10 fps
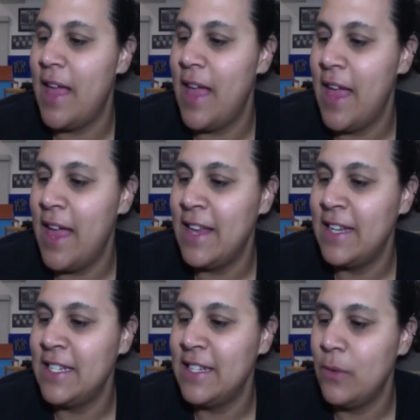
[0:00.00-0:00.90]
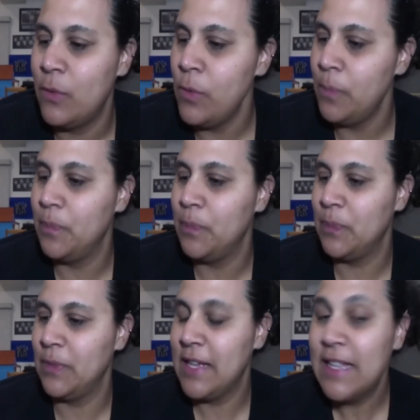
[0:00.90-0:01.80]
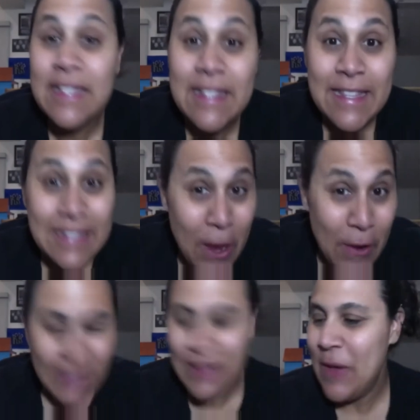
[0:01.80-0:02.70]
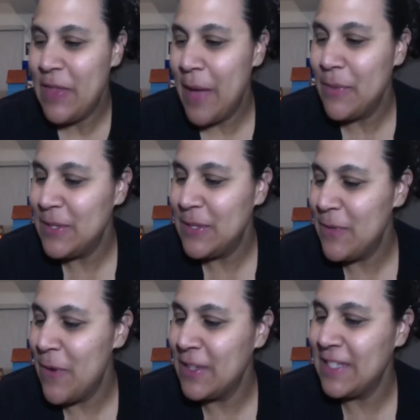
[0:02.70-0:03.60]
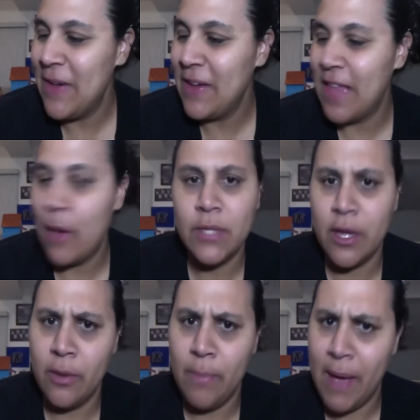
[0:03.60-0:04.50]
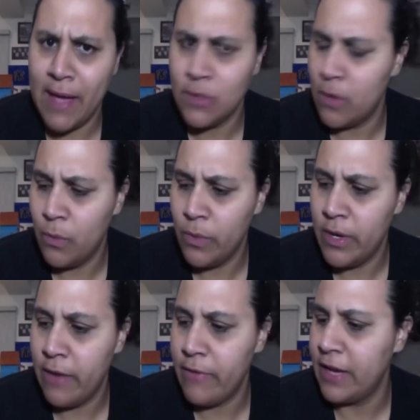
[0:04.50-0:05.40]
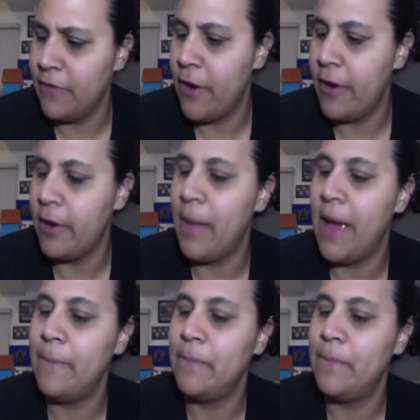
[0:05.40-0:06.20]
And, oh, sorry, that was the wrong song. That was our goodbye song. We're not ready for our goodbye.